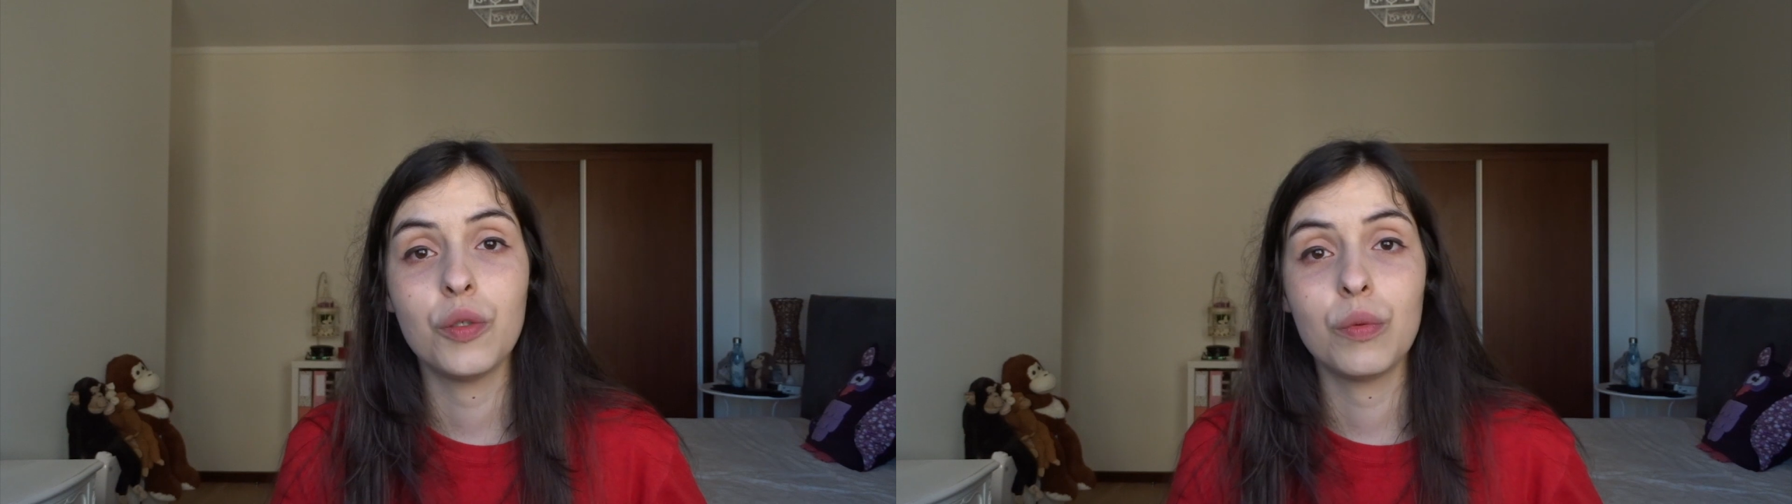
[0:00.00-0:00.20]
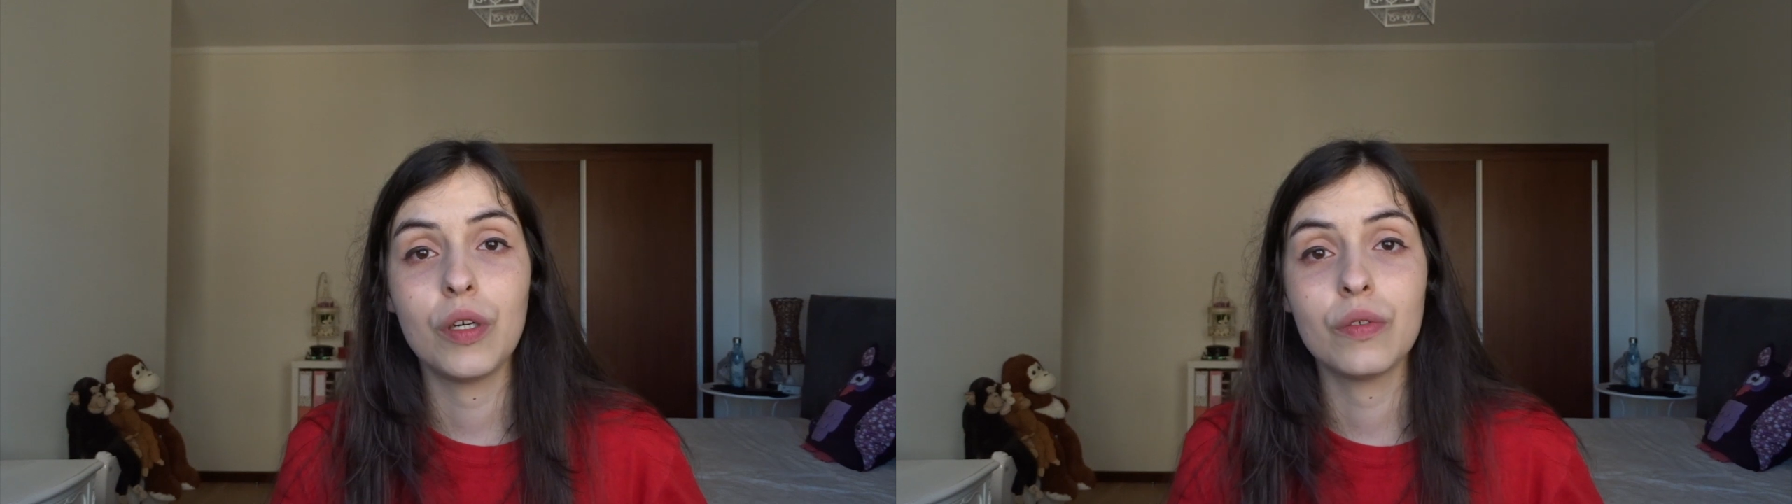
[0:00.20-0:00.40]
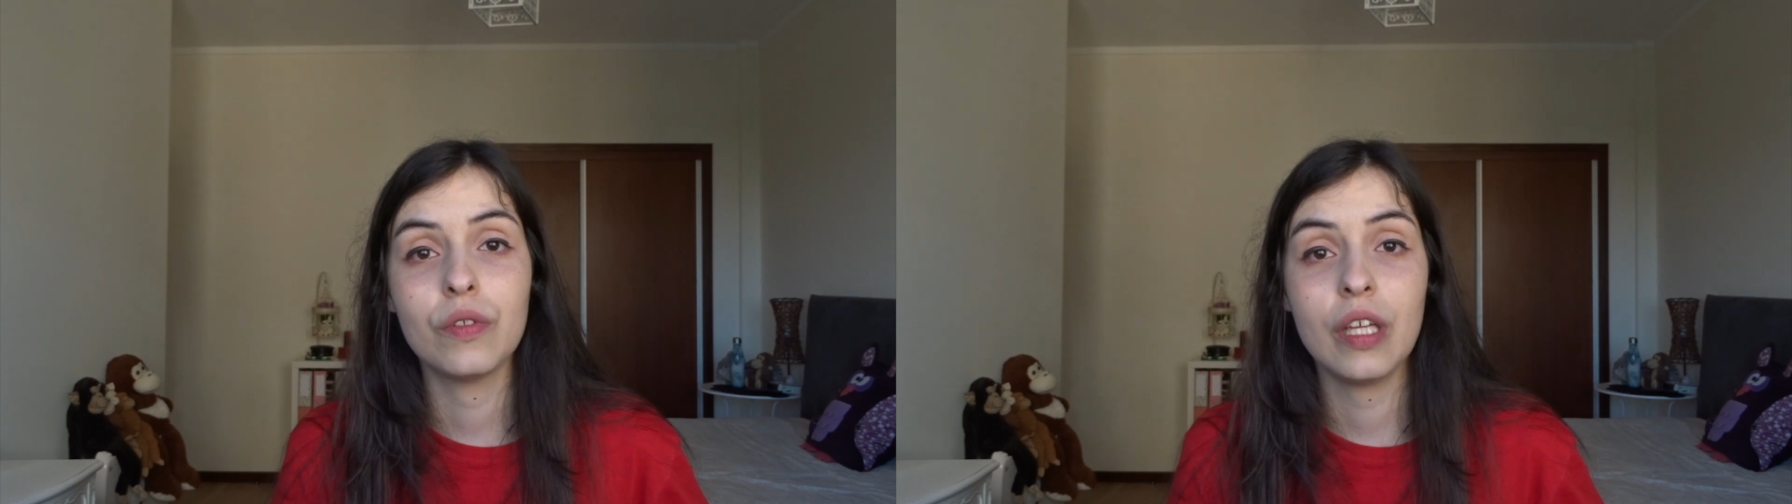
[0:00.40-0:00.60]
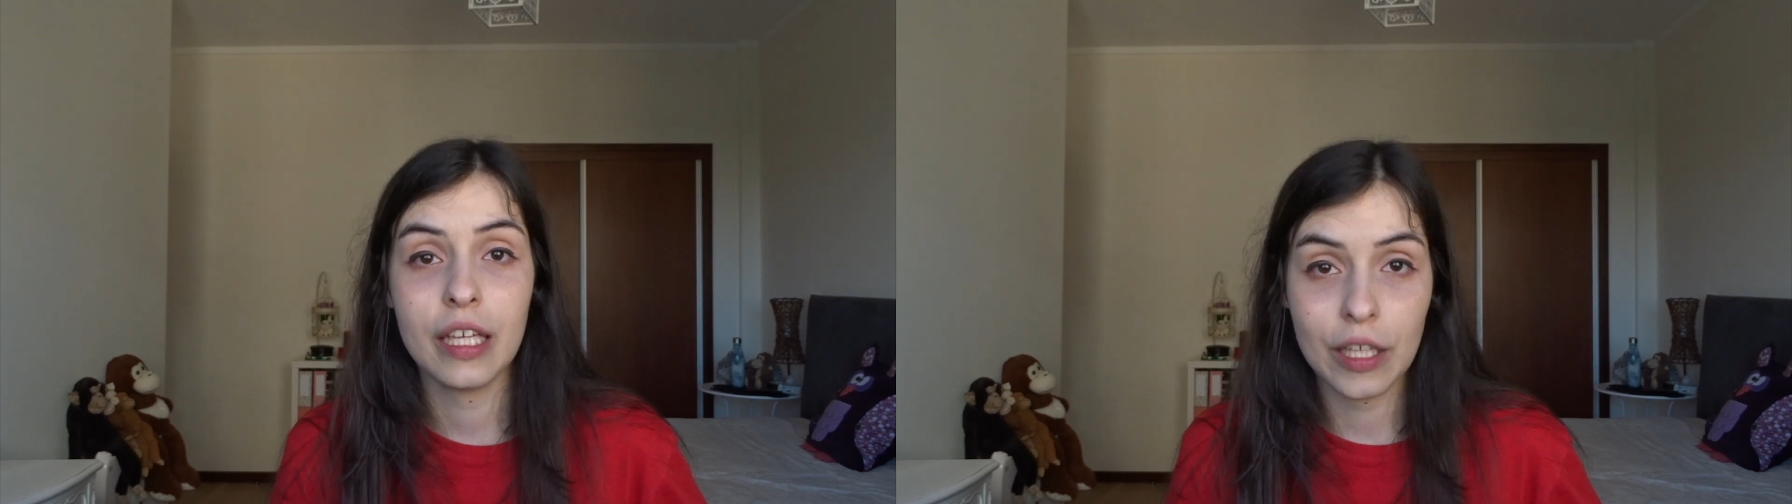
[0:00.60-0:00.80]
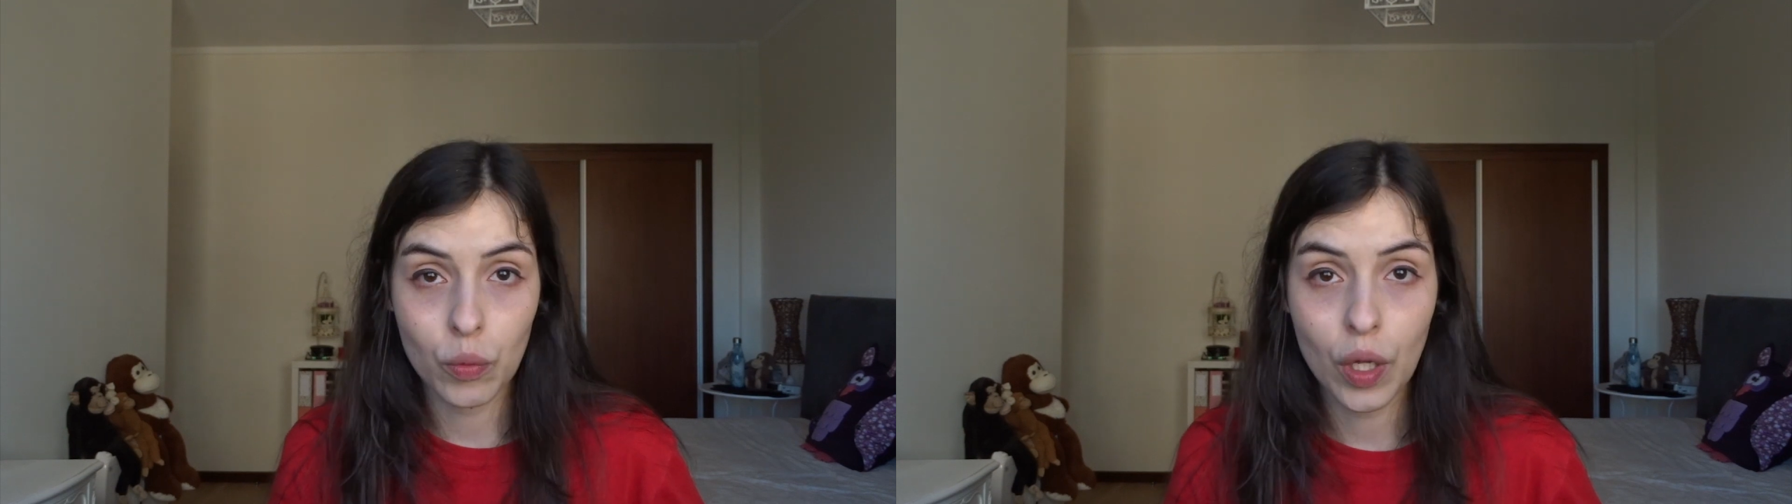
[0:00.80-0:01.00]
wrote the
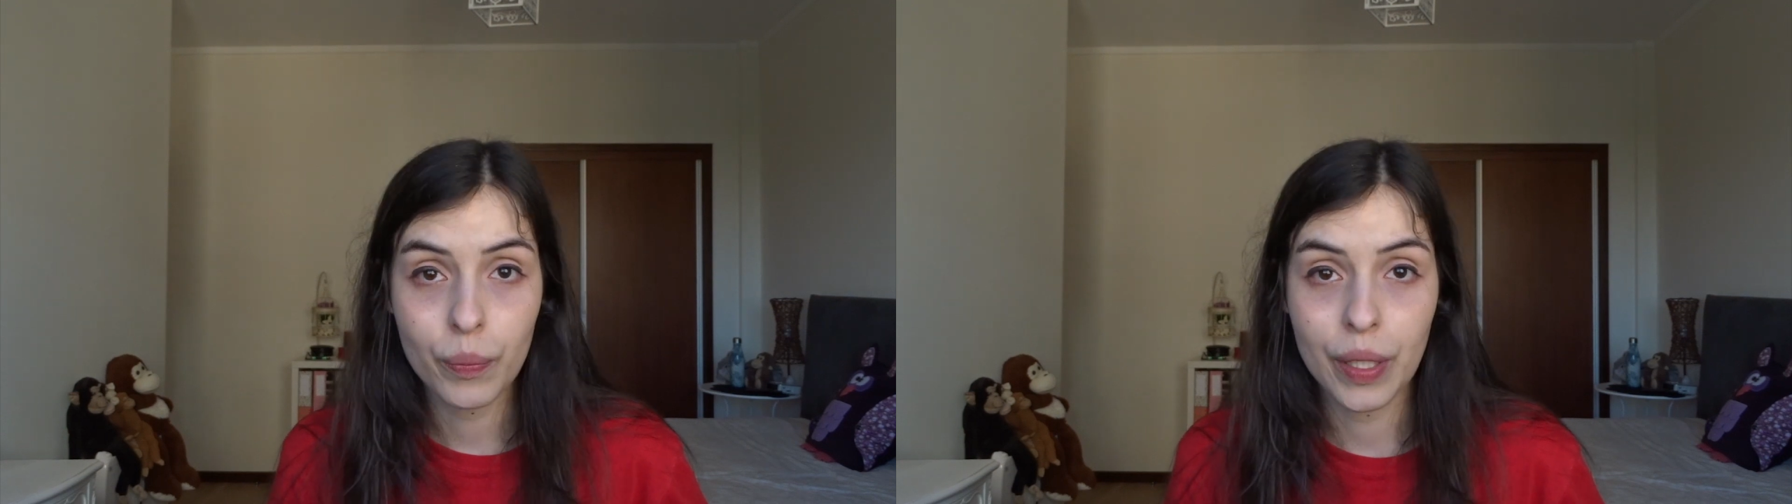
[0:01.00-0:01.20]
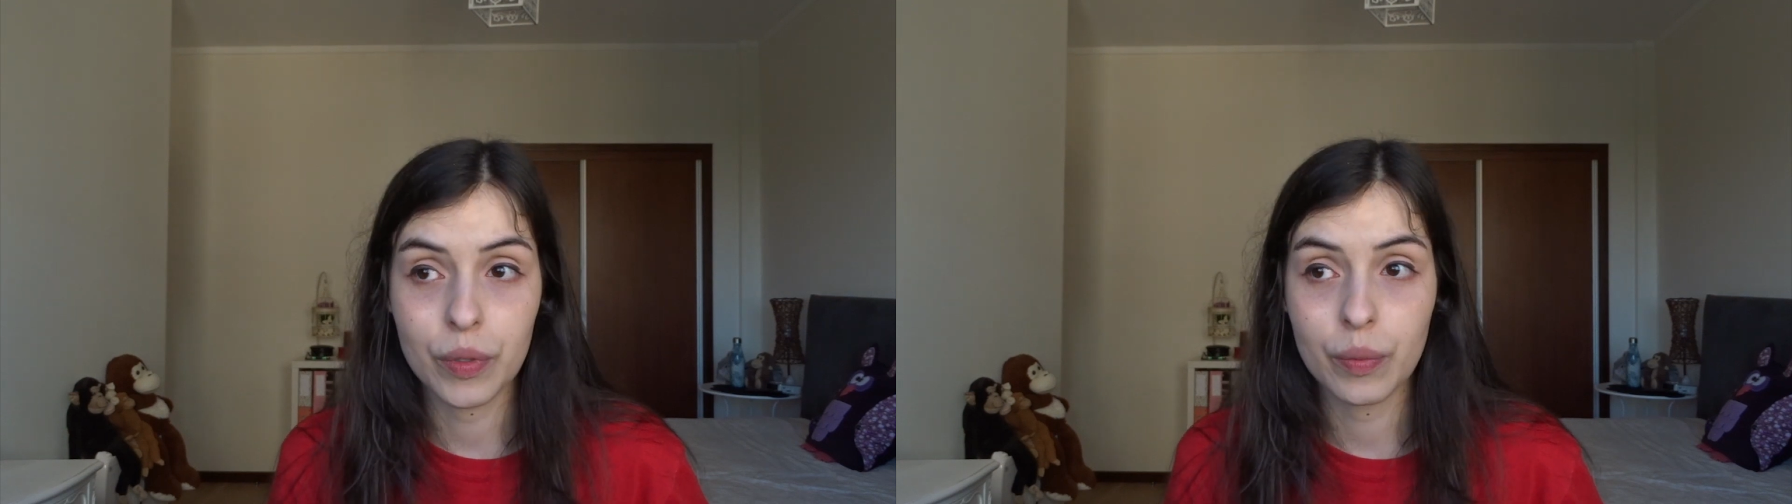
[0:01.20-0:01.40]
Yellow Wallpaper,